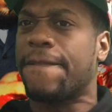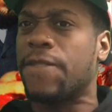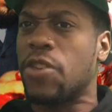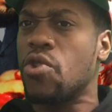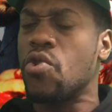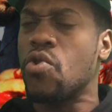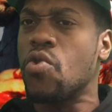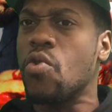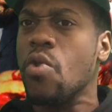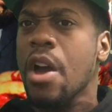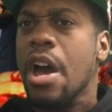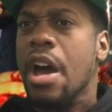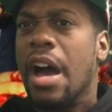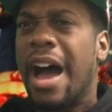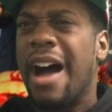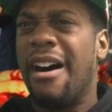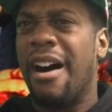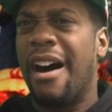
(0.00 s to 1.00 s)
you
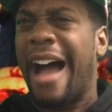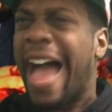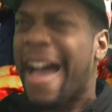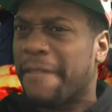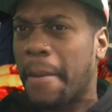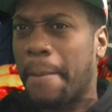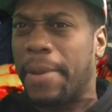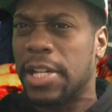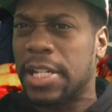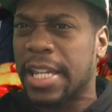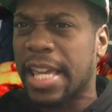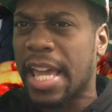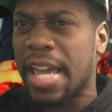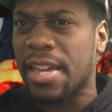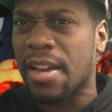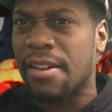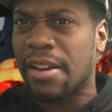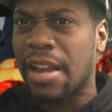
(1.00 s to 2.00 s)
have a bully
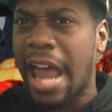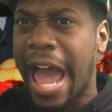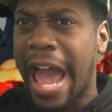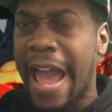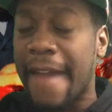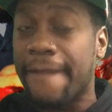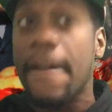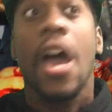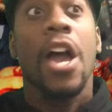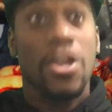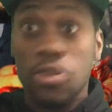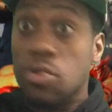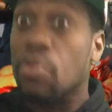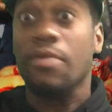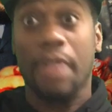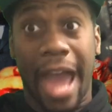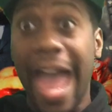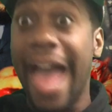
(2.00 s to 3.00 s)
in your life,
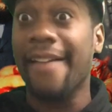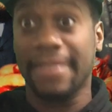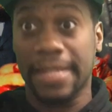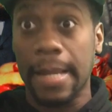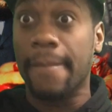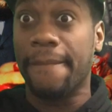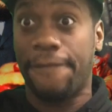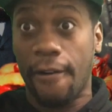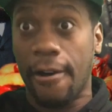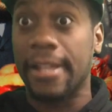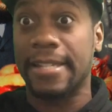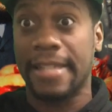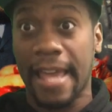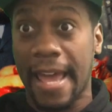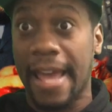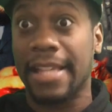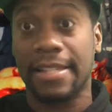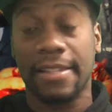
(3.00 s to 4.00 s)
have something for his
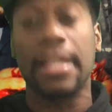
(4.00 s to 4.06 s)
ass.